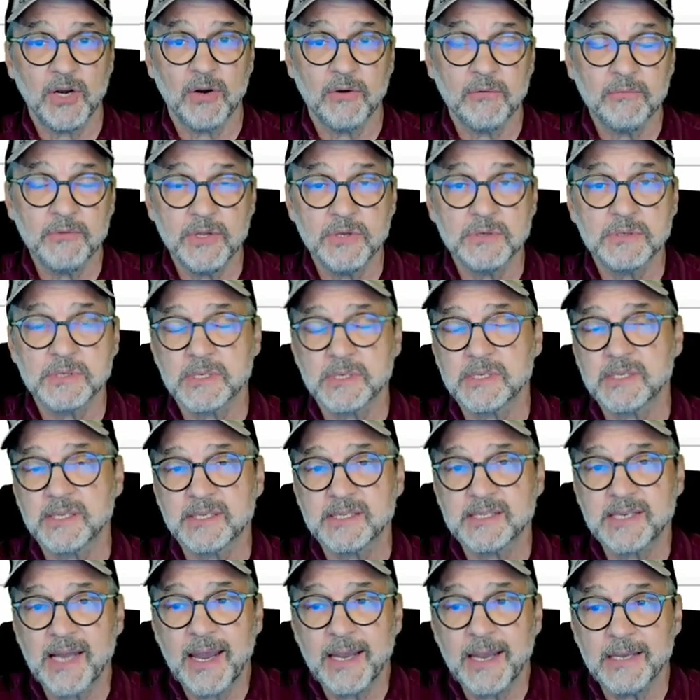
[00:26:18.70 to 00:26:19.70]
uses the
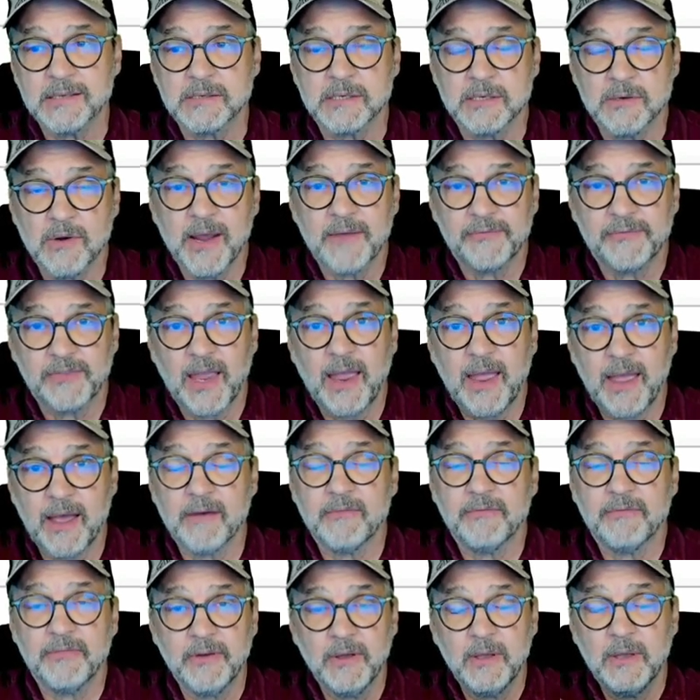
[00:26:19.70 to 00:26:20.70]
states, you have to
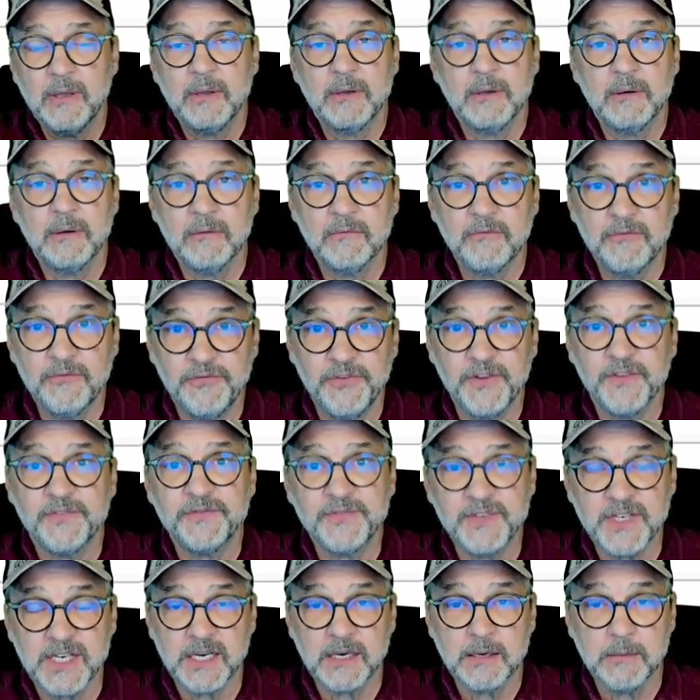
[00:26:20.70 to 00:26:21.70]
have
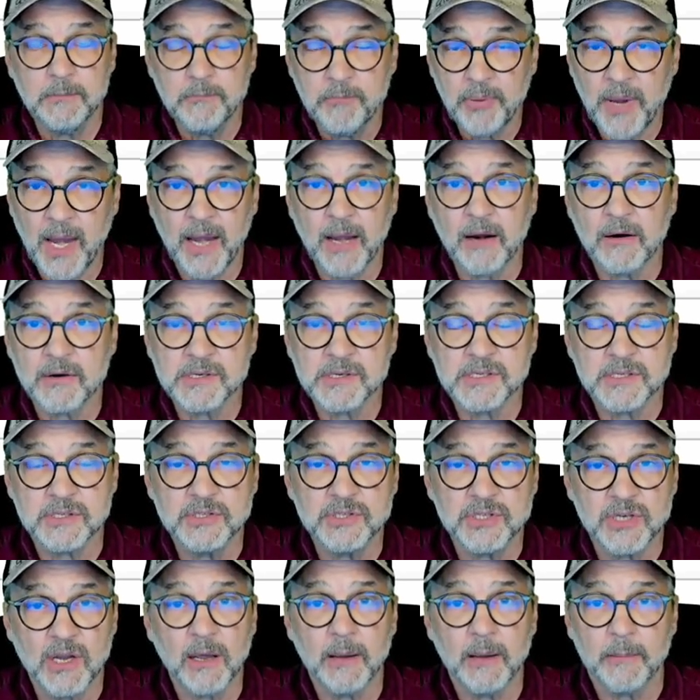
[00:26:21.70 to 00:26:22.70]
50 compares and
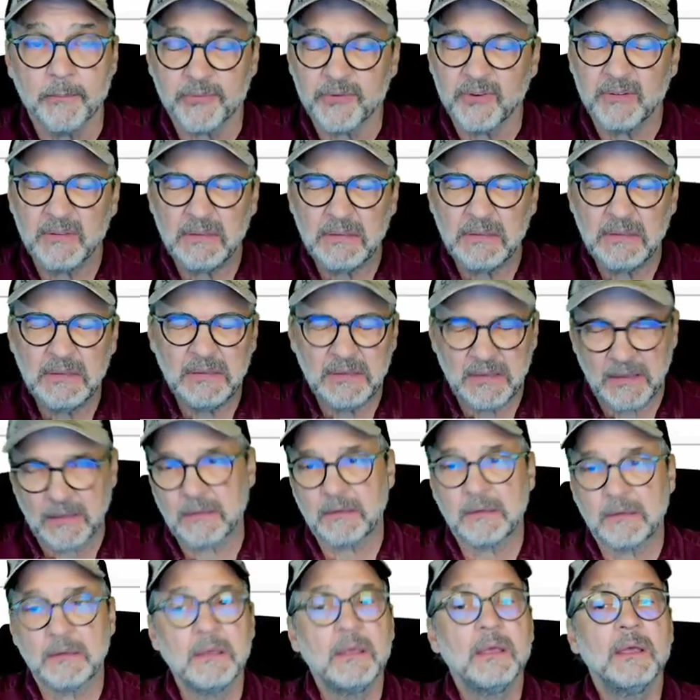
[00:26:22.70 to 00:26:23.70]
jumps.
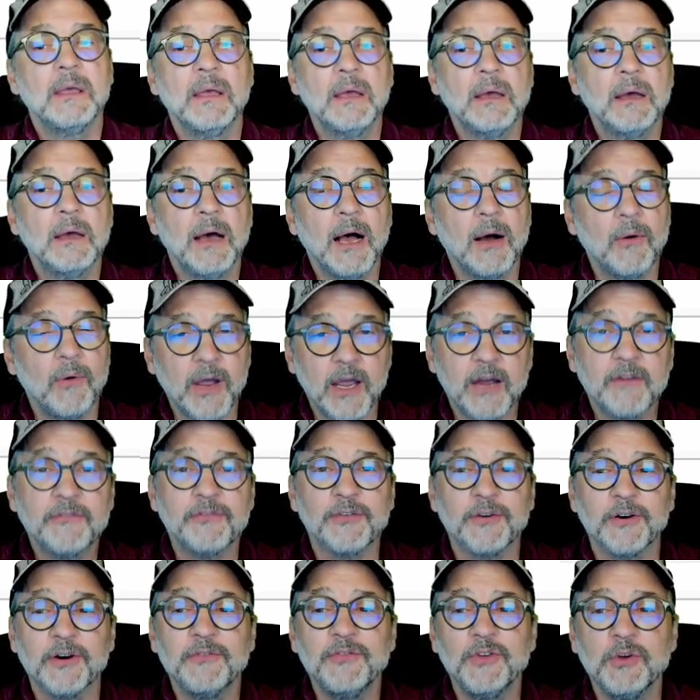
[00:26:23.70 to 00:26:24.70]
Yuck.
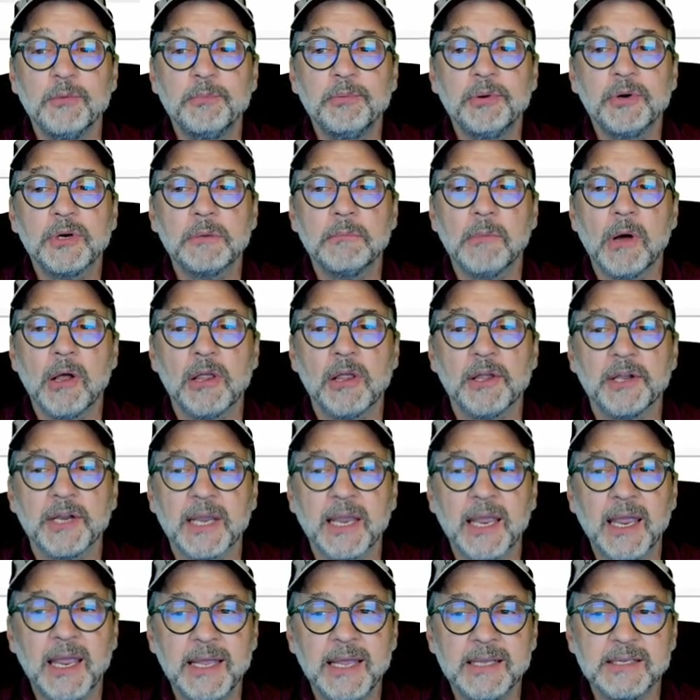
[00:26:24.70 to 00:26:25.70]
However, if you put them all in a
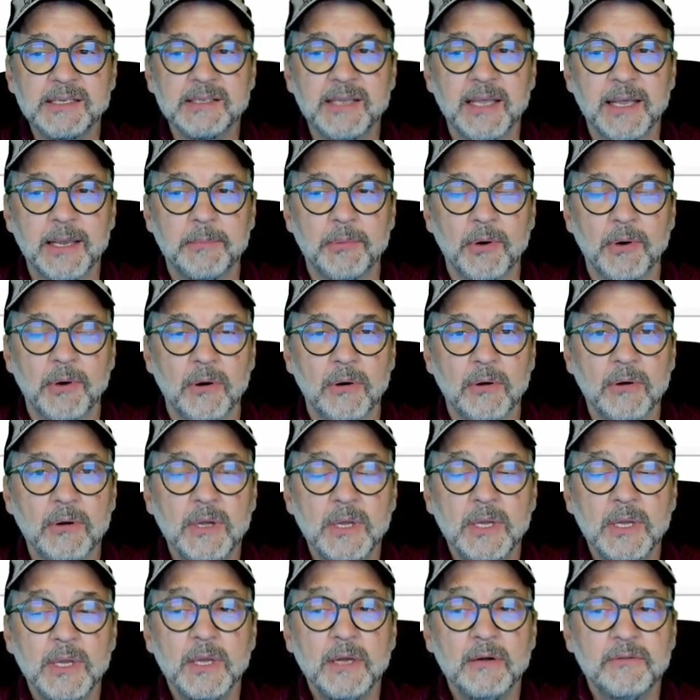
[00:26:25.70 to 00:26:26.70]
case table,
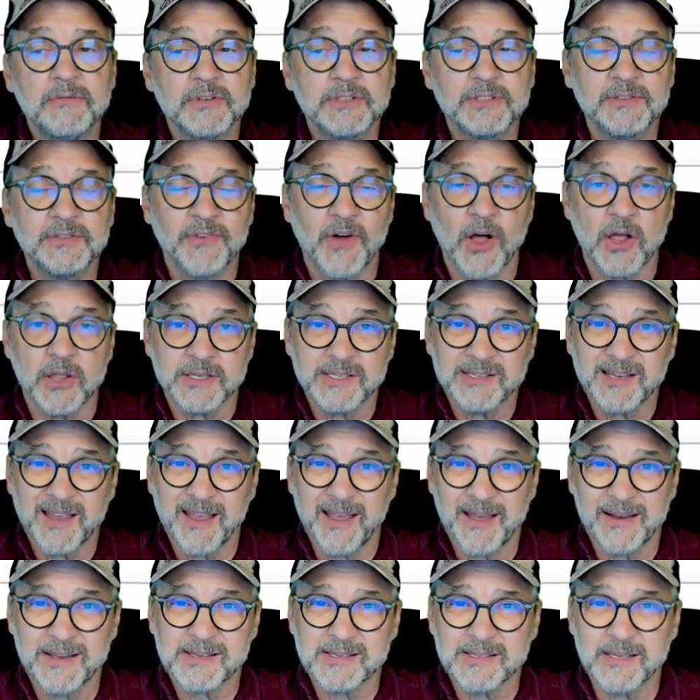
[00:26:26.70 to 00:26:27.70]
first of all, it's
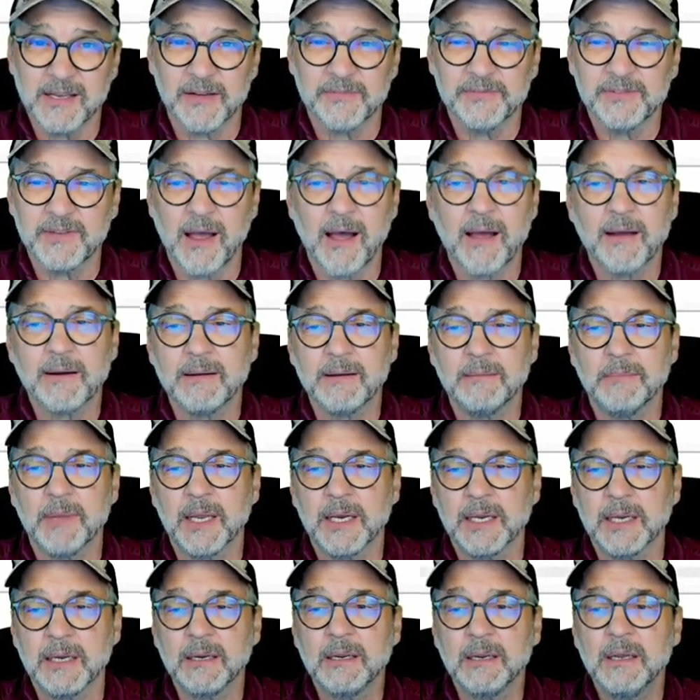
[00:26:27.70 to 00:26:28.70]
kind of
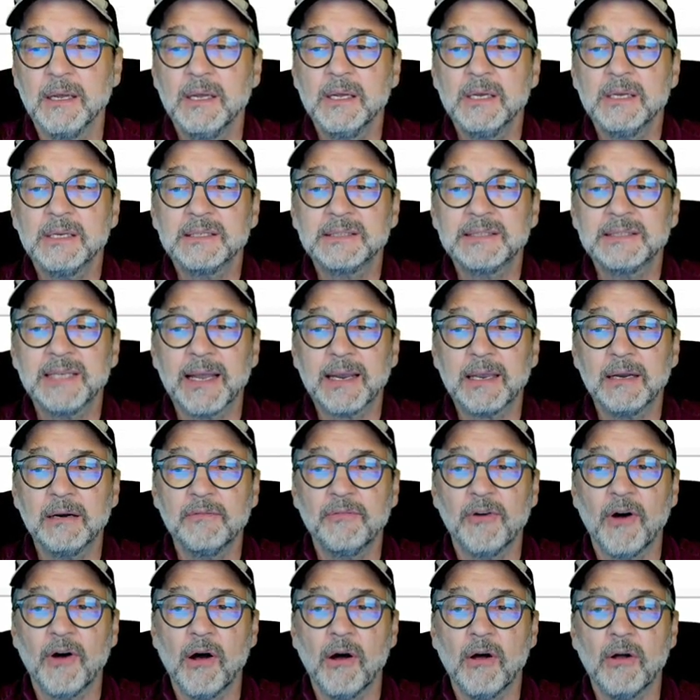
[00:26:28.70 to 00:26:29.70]
self-documenting. Second
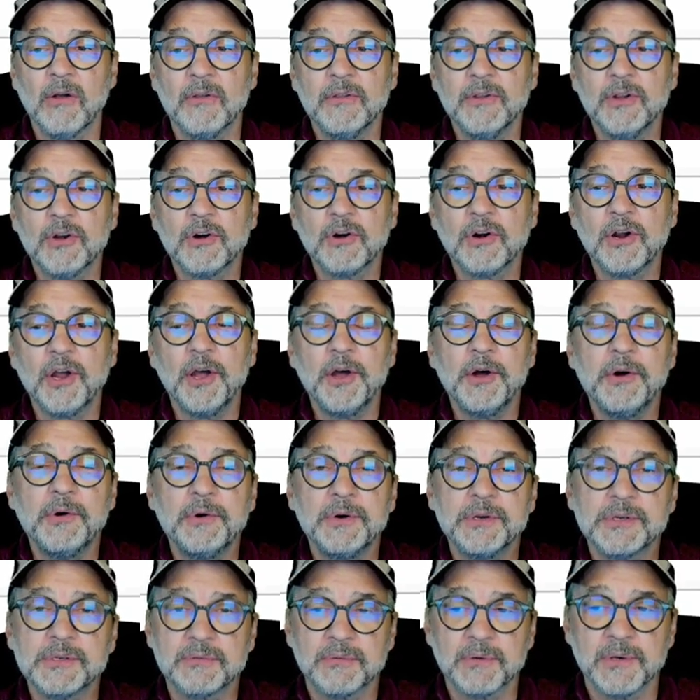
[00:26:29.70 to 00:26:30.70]
of all, your
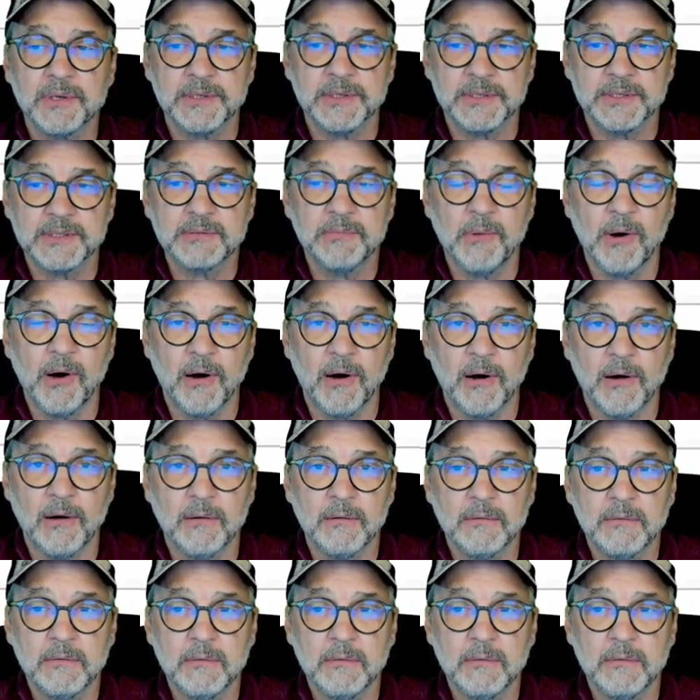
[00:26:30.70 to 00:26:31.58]
code is really small.